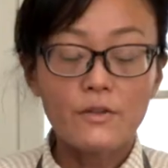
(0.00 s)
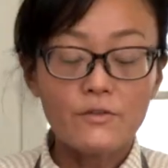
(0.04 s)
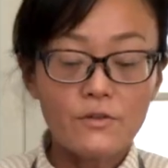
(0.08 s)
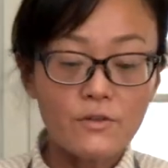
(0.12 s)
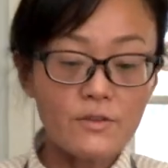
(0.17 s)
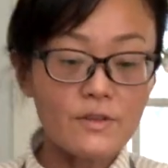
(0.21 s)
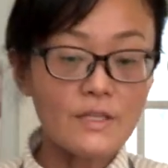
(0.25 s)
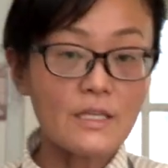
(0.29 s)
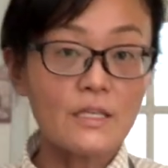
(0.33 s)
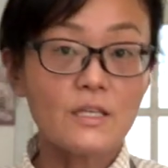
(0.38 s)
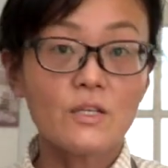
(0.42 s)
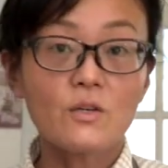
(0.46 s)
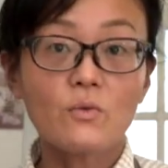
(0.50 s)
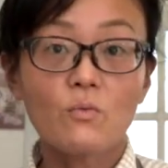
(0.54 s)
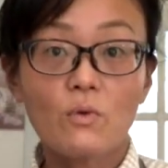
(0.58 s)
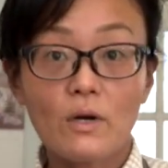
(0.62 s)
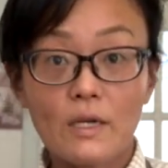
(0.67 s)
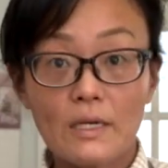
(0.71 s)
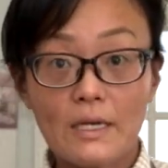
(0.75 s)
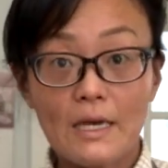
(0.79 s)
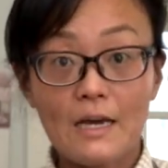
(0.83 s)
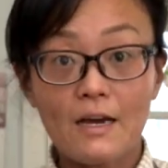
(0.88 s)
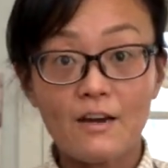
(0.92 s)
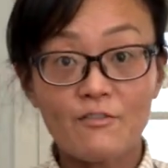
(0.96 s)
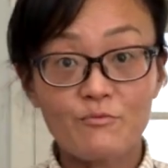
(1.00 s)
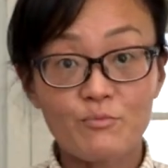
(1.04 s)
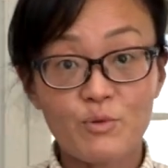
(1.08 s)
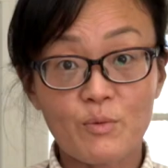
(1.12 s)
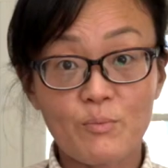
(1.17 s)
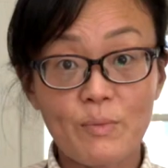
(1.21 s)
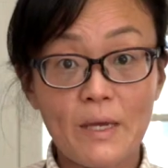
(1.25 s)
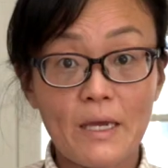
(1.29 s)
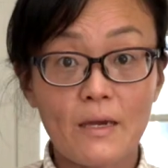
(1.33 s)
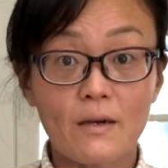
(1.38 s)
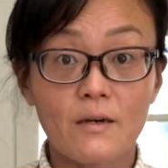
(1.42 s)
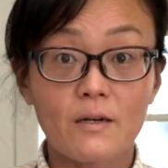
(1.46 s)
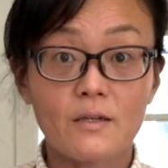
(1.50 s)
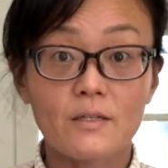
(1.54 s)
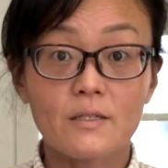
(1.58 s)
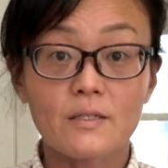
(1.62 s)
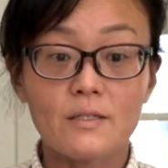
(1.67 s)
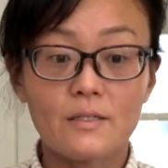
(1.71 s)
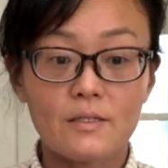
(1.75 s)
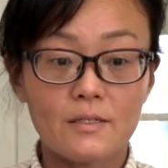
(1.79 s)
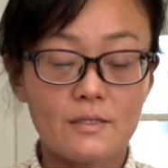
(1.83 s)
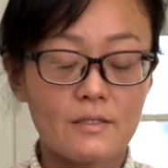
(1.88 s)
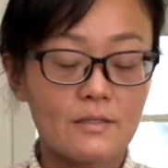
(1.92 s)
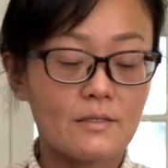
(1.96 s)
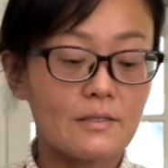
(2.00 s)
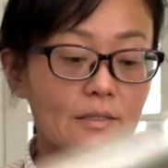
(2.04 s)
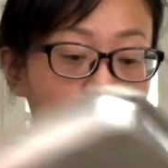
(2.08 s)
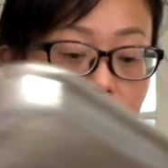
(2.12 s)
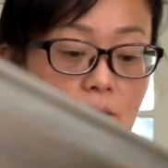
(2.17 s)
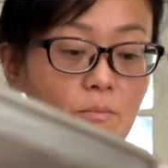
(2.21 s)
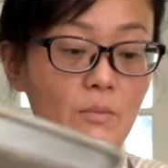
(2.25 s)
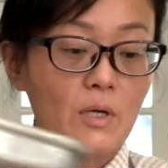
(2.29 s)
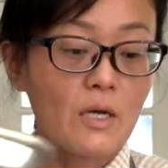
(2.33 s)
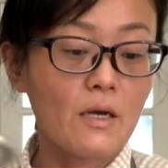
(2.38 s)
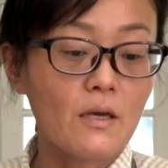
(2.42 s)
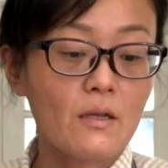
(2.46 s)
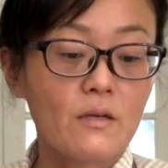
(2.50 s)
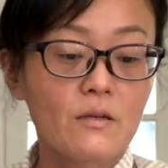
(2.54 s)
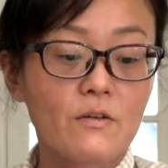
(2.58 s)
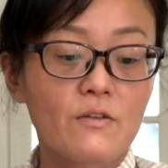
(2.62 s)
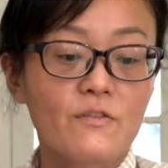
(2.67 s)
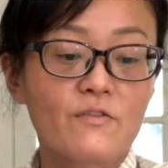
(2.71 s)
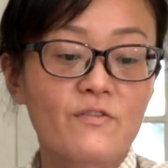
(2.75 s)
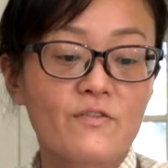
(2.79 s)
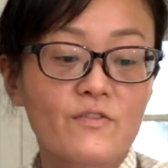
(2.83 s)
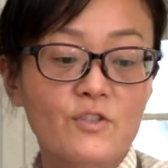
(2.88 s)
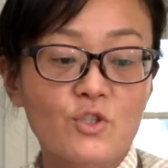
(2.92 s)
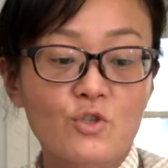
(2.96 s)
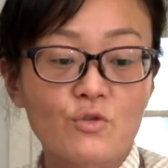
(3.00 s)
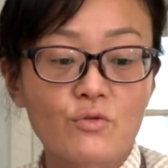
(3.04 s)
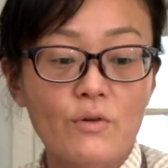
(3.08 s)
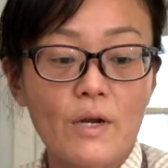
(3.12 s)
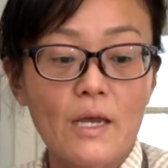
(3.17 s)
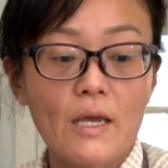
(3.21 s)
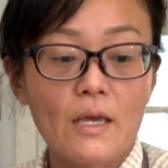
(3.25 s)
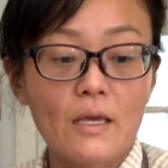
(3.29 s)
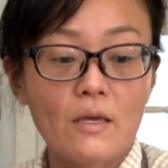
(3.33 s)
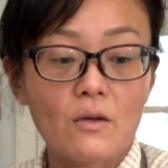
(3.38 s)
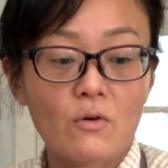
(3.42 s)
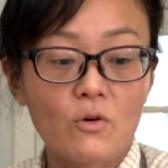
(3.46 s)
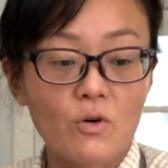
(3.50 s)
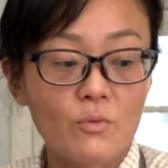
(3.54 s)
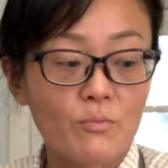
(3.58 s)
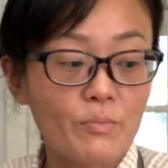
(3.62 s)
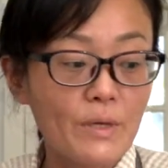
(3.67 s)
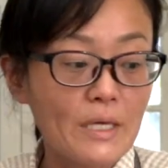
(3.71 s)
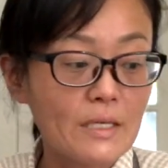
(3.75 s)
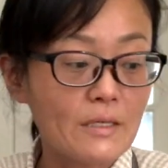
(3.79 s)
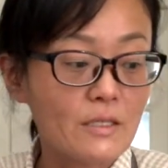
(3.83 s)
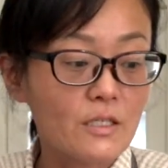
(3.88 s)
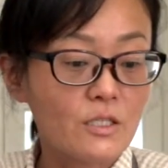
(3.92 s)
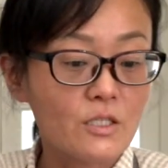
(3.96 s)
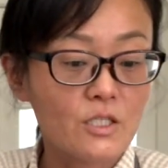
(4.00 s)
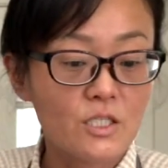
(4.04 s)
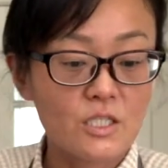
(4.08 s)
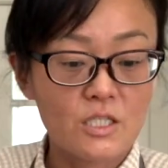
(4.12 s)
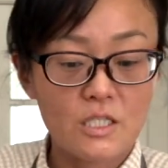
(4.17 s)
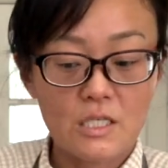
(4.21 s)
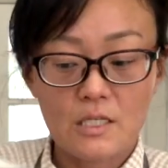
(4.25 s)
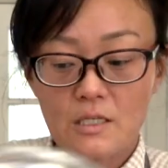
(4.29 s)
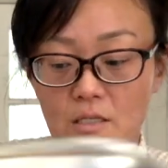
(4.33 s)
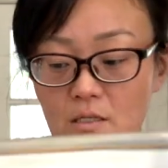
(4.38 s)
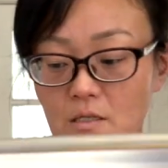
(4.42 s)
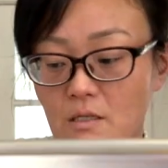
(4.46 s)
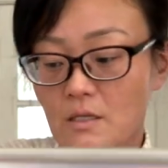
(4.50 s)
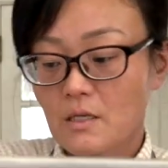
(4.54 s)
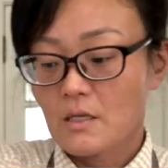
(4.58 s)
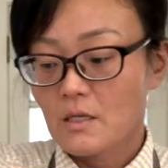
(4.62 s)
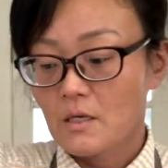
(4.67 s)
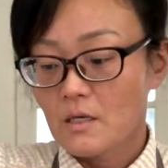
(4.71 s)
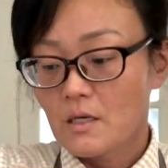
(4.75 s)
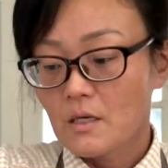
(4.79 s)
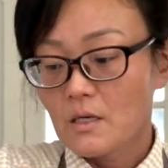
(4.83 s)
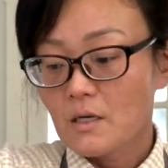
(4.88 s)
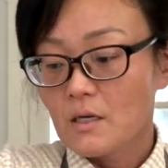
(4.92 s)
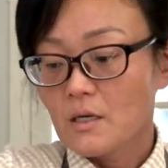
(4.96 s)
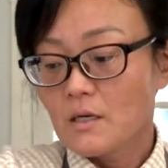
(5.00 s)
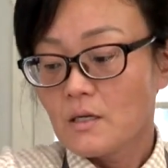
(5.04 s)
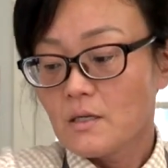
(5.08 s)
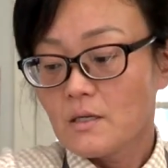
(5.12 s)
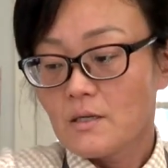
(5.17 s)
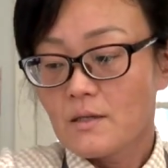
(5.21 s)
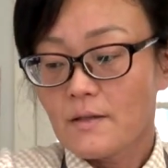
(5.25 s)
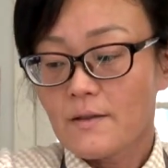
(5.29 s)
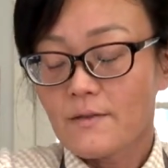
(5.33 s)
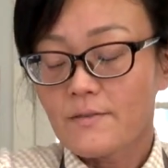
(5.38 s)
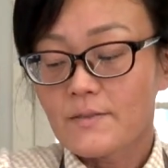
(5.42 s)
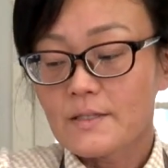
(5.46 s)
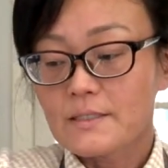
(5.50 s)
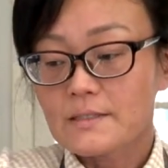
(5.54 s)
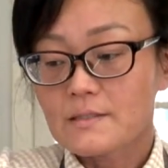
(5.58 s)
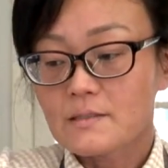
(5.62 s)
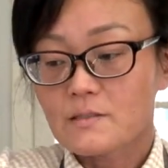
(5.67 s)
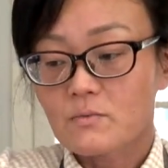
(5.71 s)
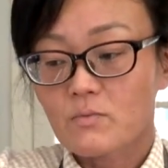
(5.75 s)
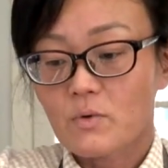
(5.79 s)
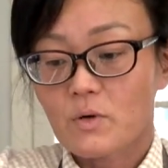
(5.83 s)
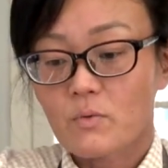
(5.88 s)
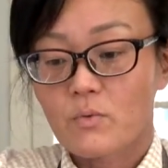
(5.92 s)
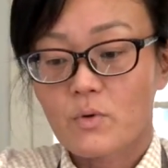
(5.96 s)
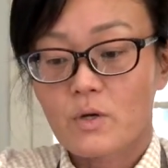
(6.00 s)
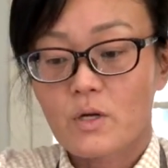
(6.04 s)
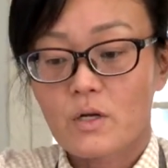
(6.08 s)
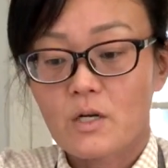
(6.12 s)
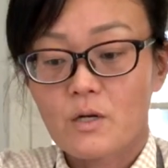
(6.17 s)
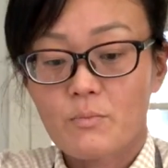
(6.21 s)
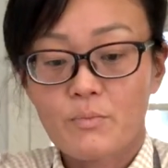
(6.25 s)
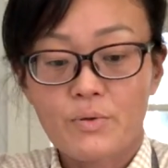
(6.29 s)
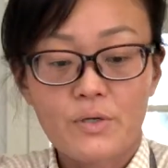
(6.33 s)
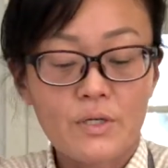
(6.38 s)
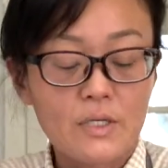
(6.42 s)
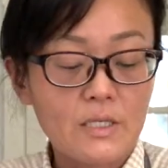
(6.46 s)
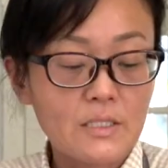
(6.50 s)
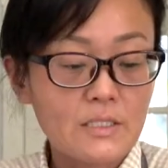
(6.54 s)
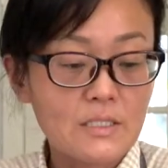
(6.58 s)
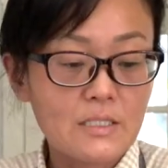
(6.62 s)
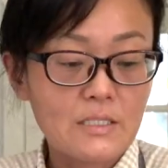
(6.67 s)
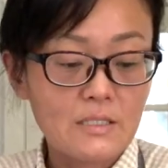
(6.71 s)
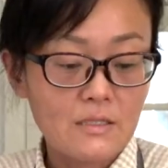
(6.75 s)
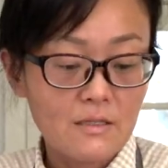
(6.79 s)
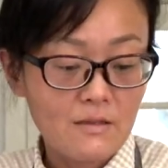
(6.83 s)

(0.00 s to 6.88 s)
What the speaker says: other thing you want to have prepared is some kind of tray or baking sheet. And this is where we're going to put